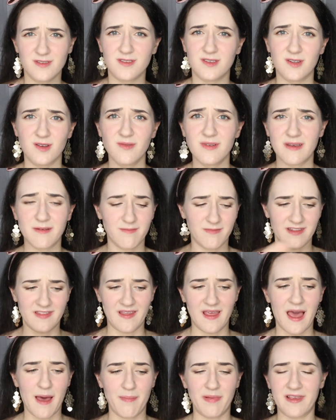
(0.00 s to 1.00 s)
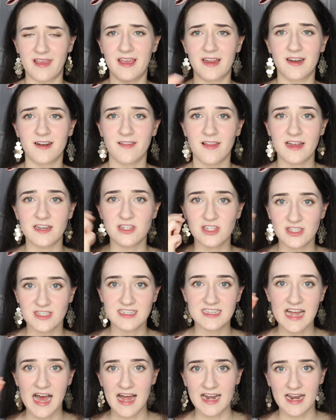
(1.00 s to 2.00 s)
do it with the applicator, like
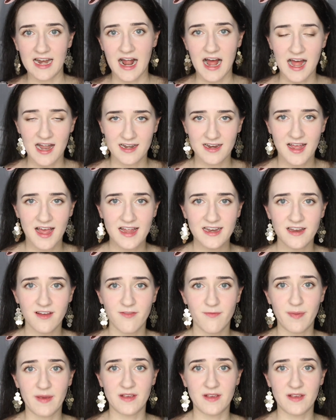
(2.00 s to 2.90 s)
just dot it on kind of,